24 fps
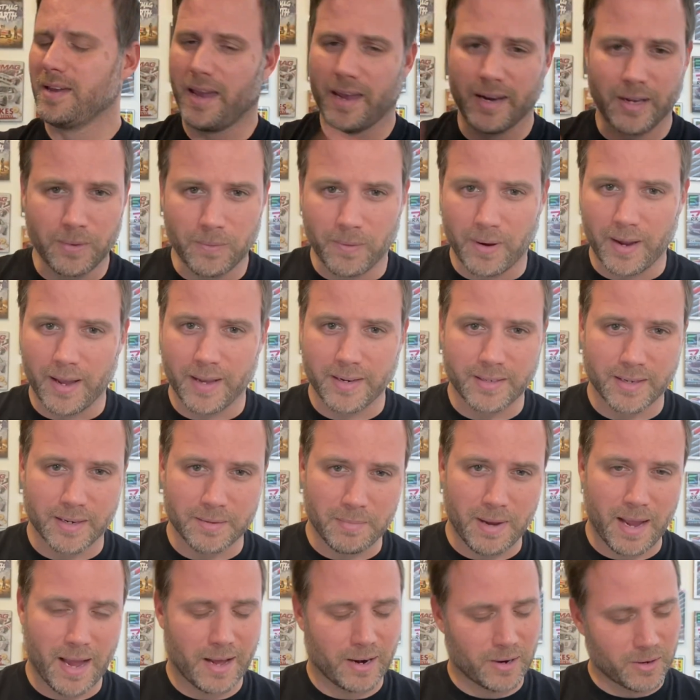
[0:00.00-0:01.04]
Anyway, it
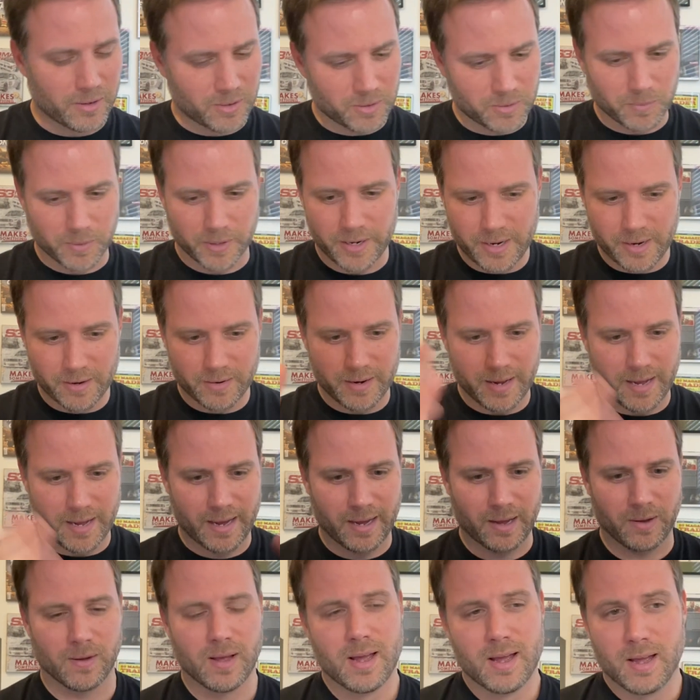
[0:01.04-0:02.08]
doesn't matter. We're here
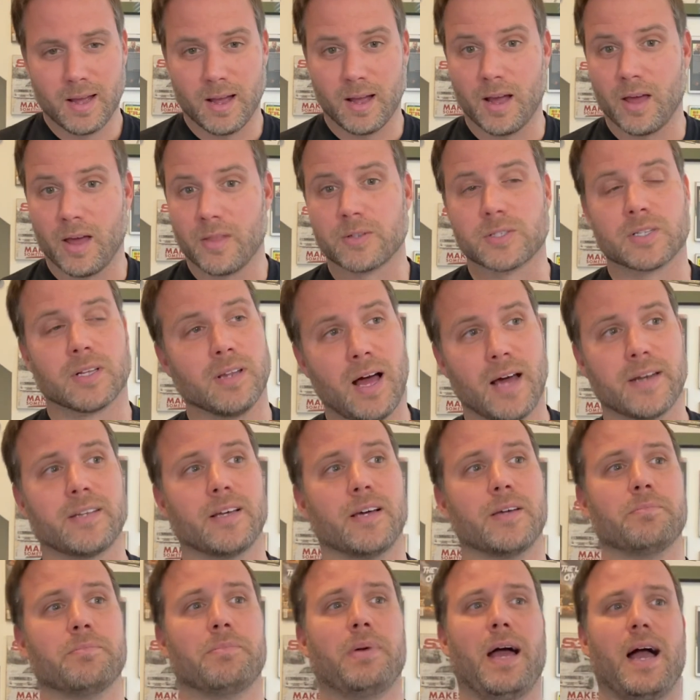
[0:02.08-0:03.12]
now. There's a lot
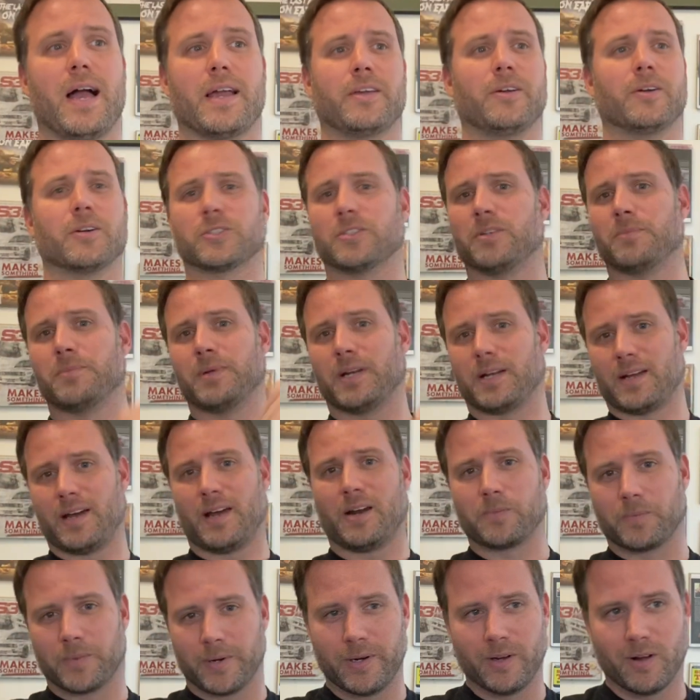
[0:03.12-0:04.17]
to unpack here, so I'm going to
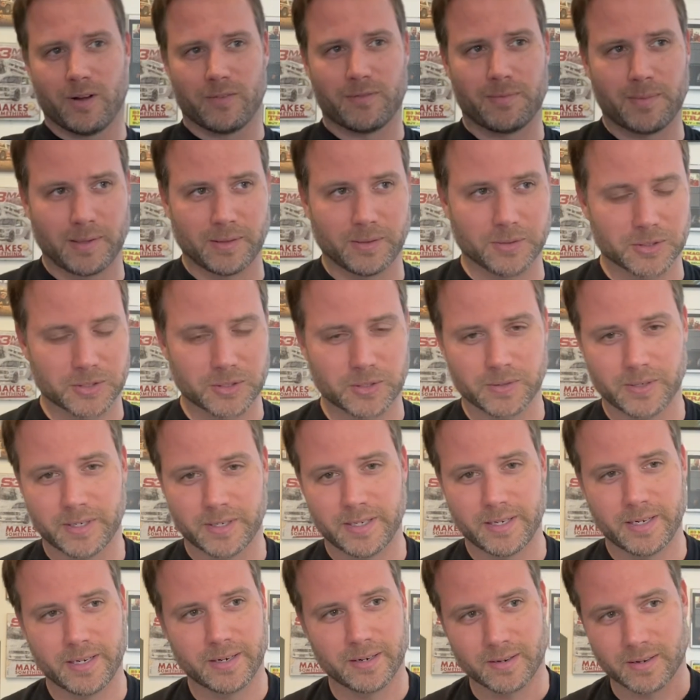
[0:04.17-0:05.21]
kind of read off my little
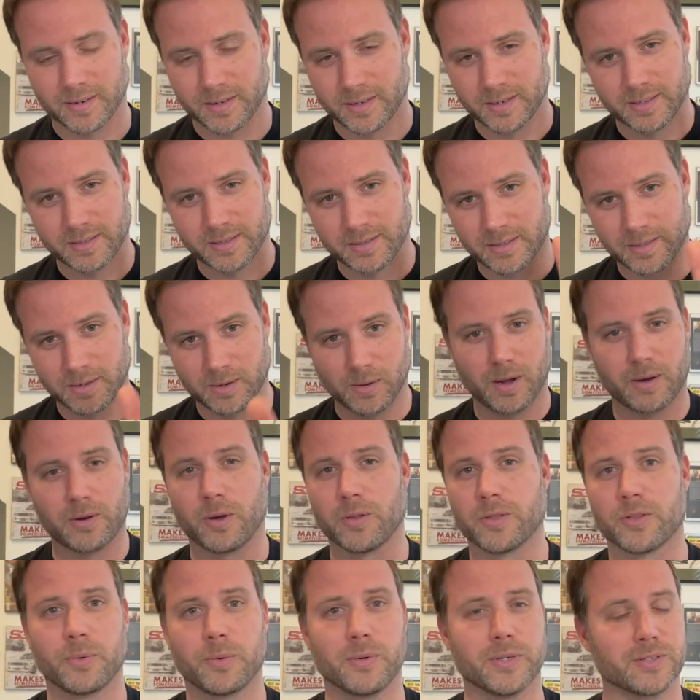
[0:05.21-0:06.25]
screen here. I'll
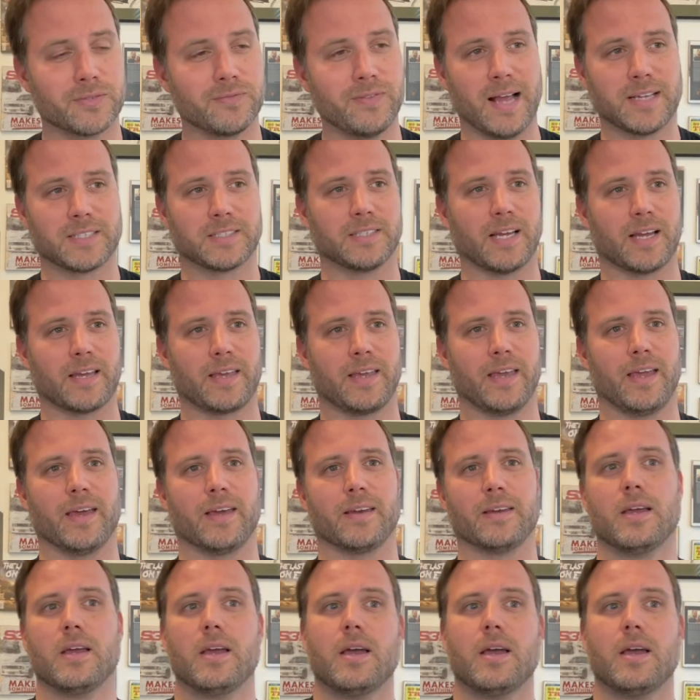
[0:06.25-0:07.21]
go through it as fast as I can.